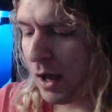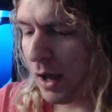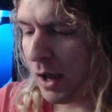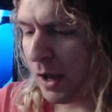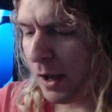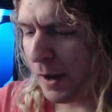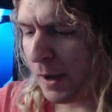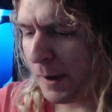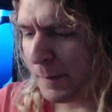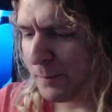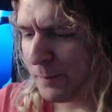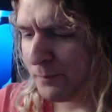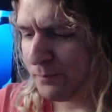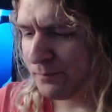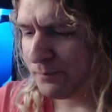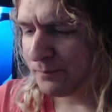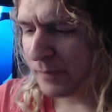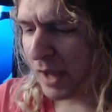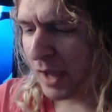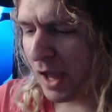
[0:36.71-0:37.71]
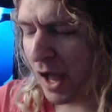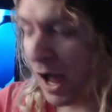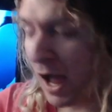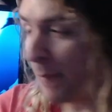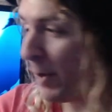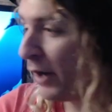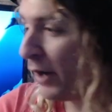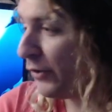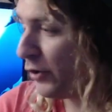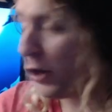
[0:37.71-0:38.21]
I'm
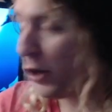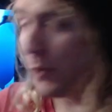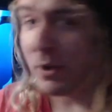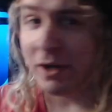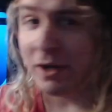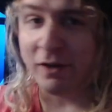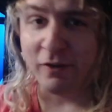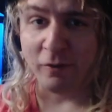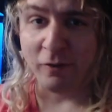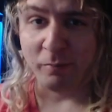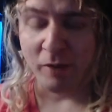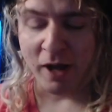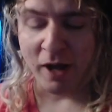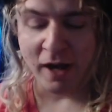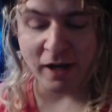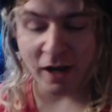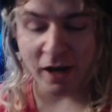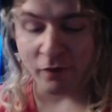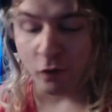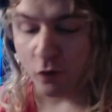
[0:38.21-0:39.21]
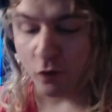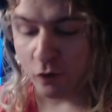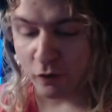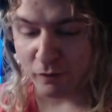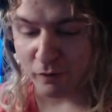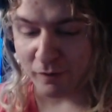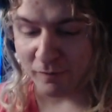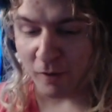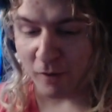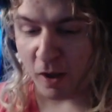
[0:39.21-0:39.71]
honestly going into this blind. I've heard
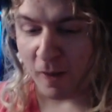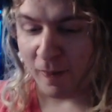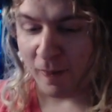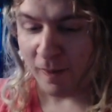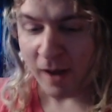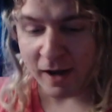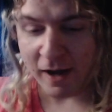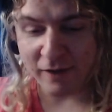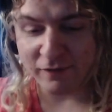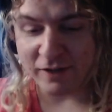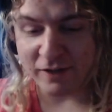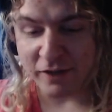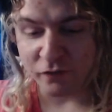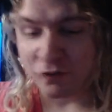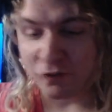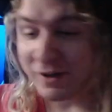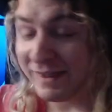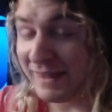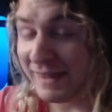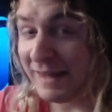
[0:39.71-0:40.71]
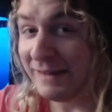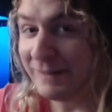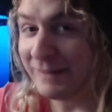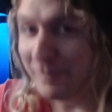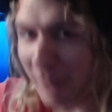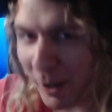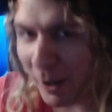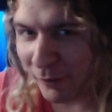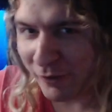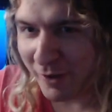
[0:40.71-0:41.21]
a lot of different things
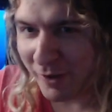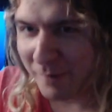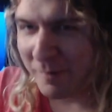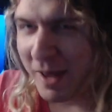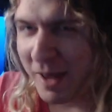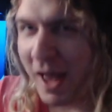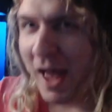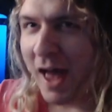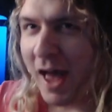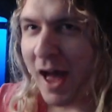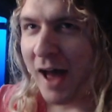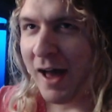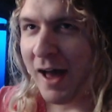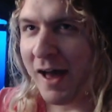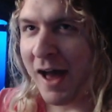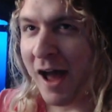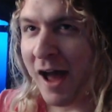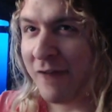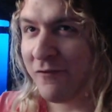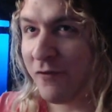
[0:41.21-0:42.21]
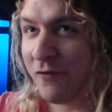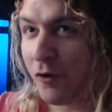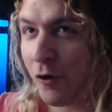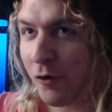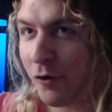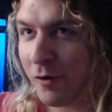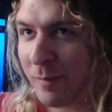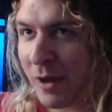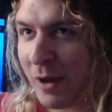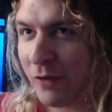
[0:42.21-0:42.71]
about them. I've
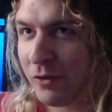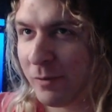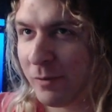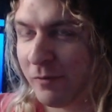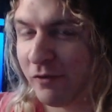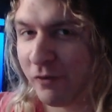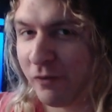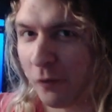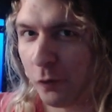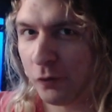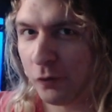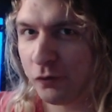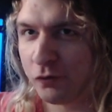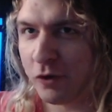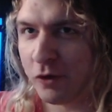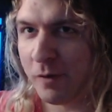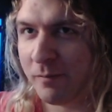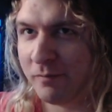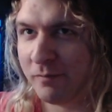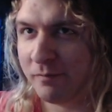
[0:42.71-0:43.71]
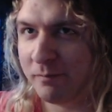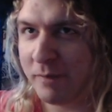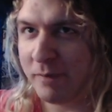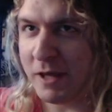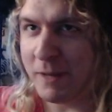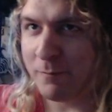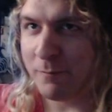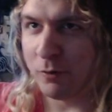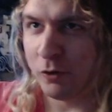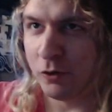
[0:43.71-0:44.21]
heard about them first from
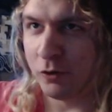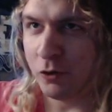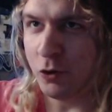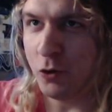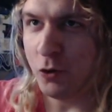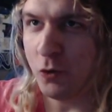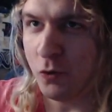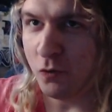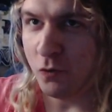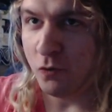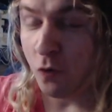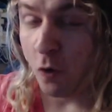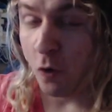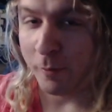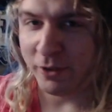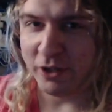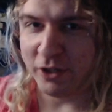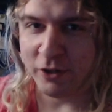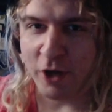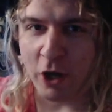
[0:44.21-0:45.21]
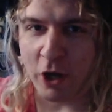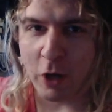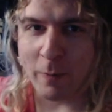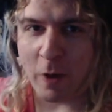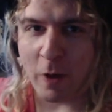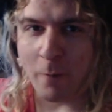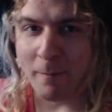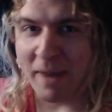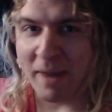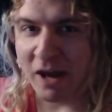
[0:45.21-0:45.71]
people who normally talk
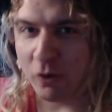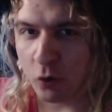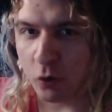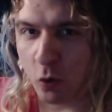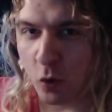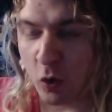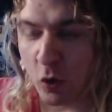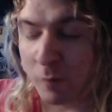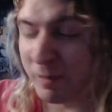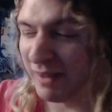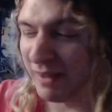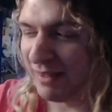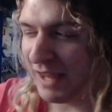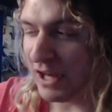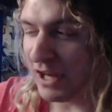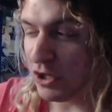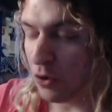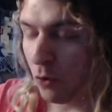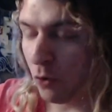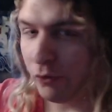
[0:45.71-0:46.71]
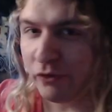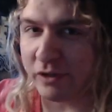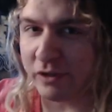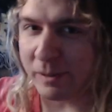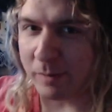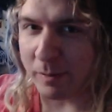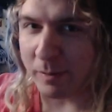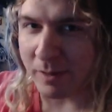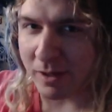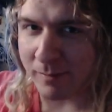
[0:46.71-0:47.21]
about metalcore, but they don't
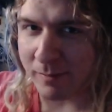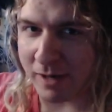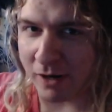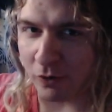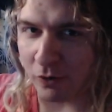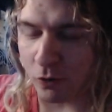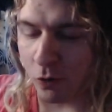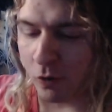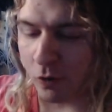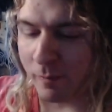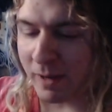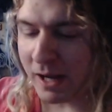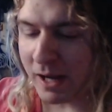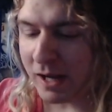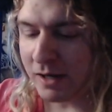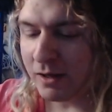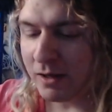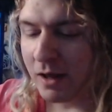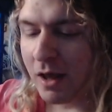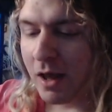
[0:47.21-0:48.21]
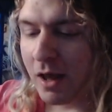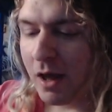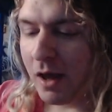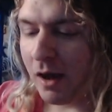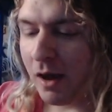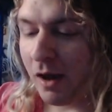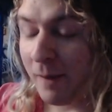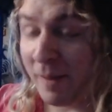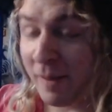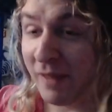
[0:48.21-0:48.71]
seem to be a metalcore band.
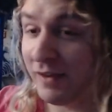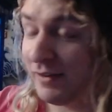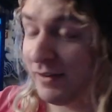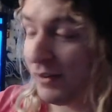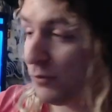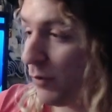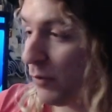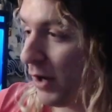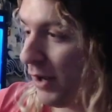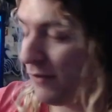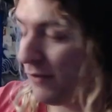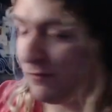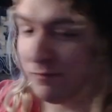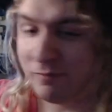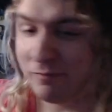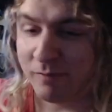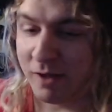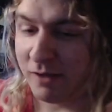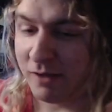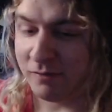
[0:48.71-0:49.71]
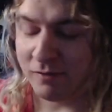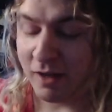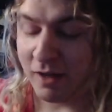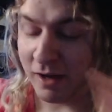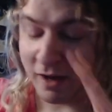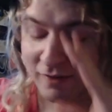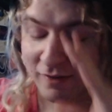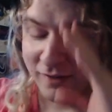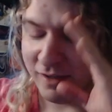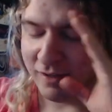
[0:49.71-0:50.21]
At least that's what I've been, like,
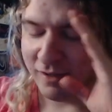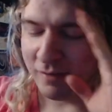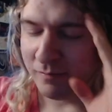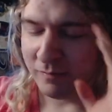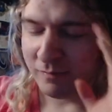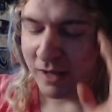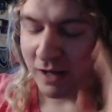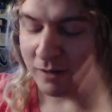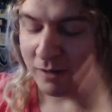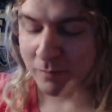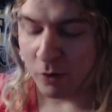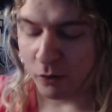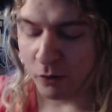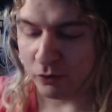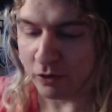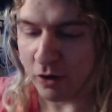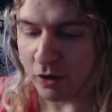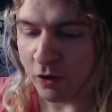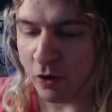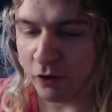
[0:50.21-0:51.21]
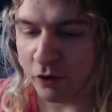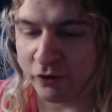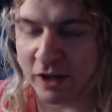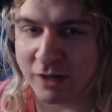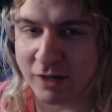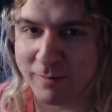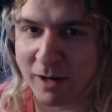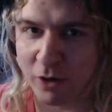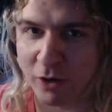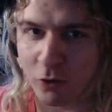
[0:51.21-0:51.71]
I see them getting posted on
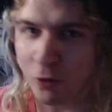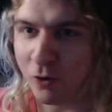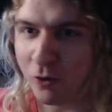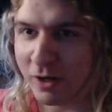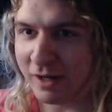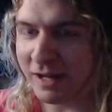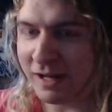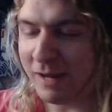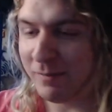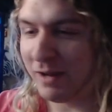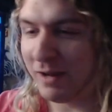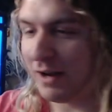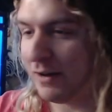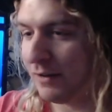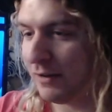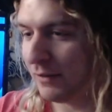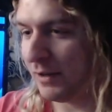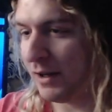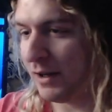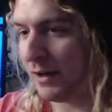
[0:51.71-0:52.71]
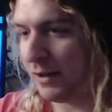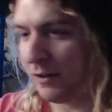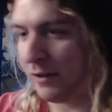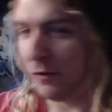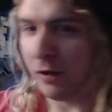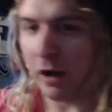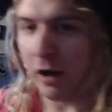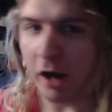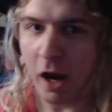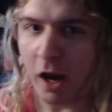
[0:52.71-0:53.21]
r/metalcore and it keeps getting deleted and they're
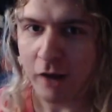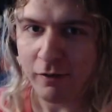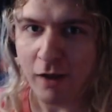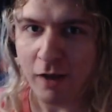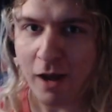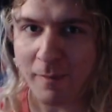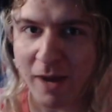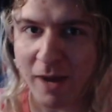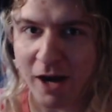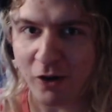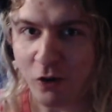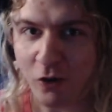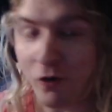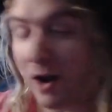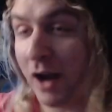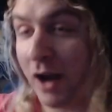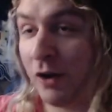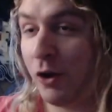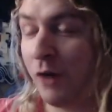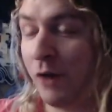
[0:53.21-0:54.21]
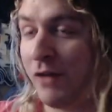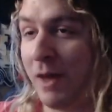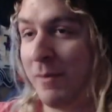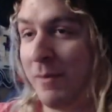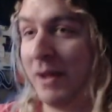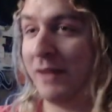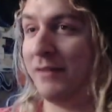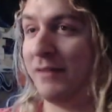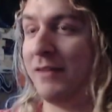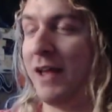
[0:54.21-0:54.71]
like, it's not metalcore. I don't know if that
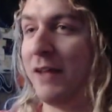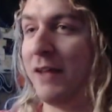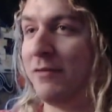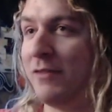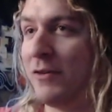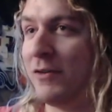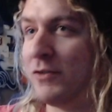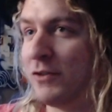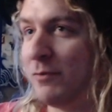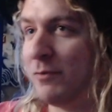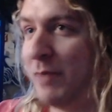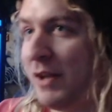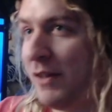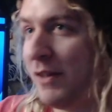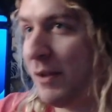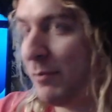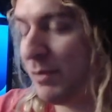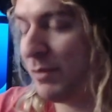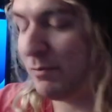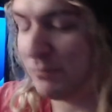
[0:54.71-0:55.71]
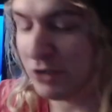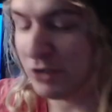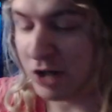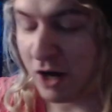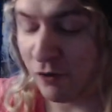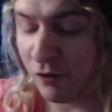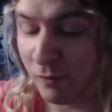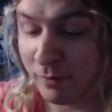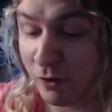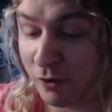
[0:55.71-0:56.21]
means that they're just being like
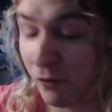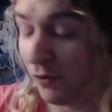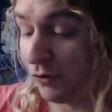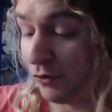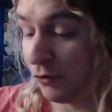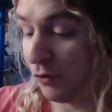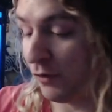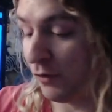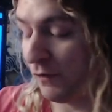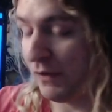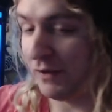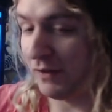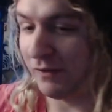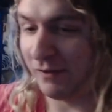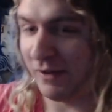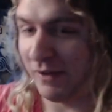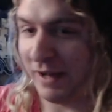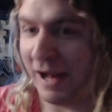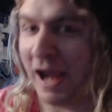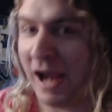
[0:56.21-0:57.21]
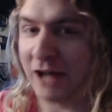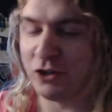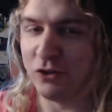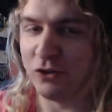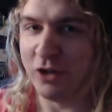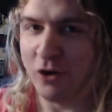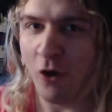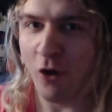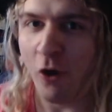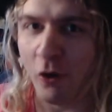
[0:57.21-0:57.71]
genre purists or if this is like
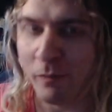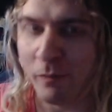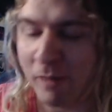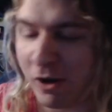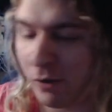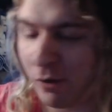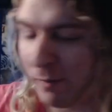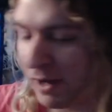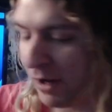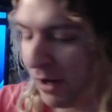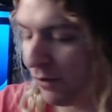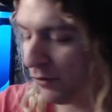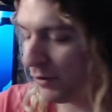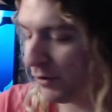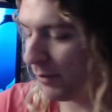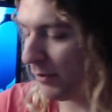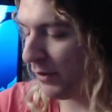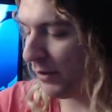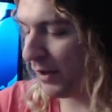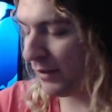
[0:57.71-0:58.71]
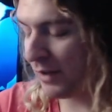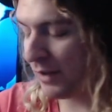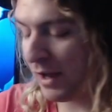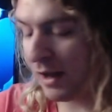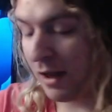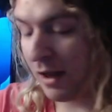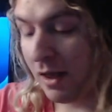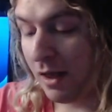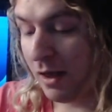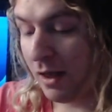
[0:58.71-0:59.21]
actually an alt metal band or something like that.
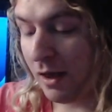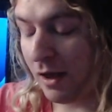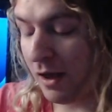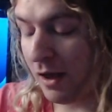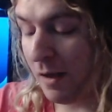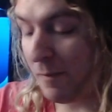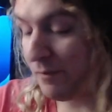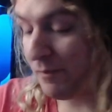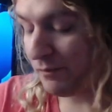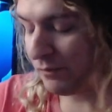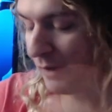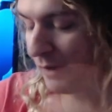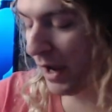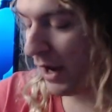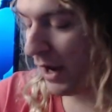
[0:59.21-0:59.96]
I don't